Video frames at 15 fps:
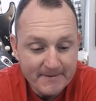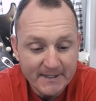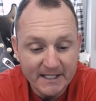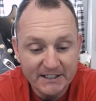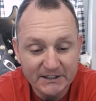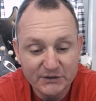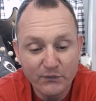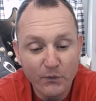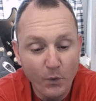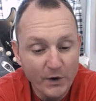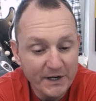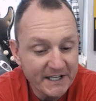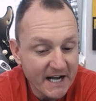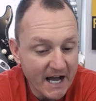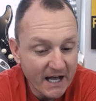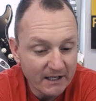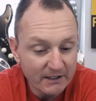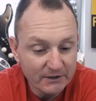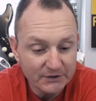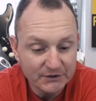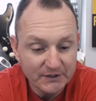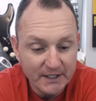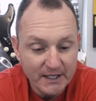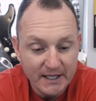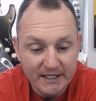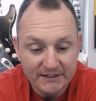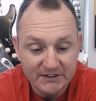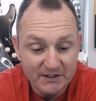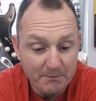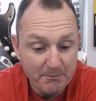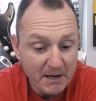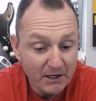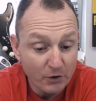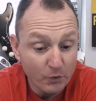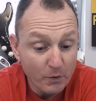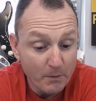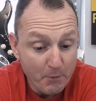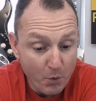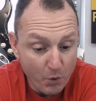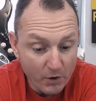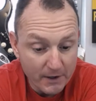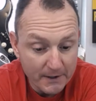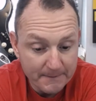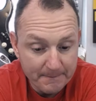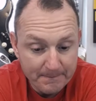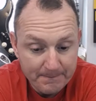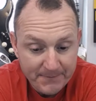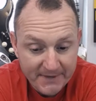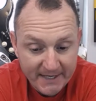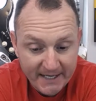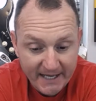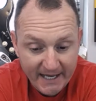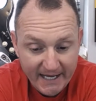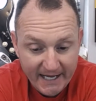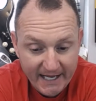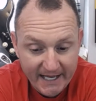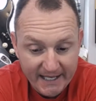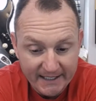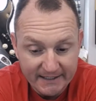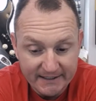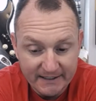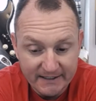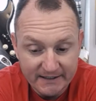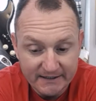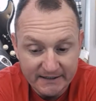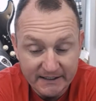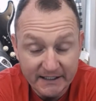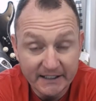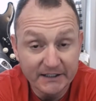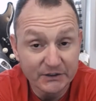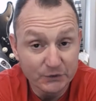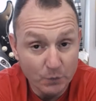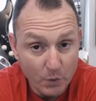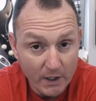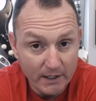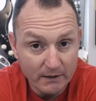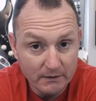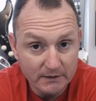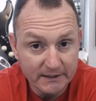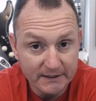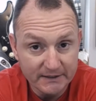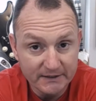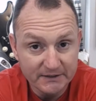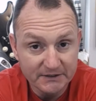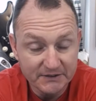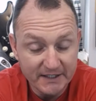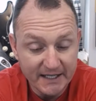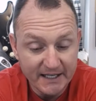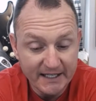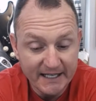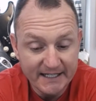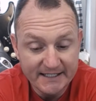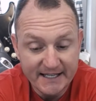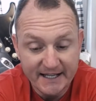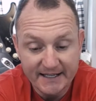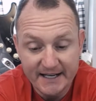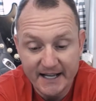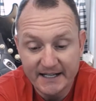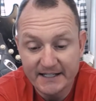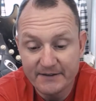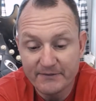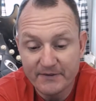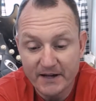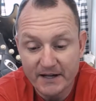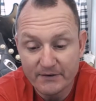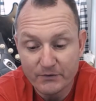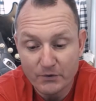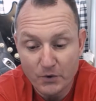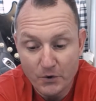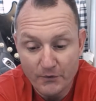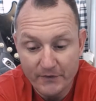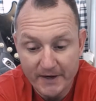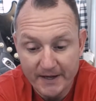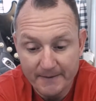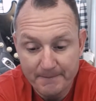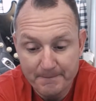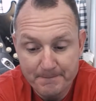It's $40. It's the Becker Remora, and it as well is in a 1095 Crovan.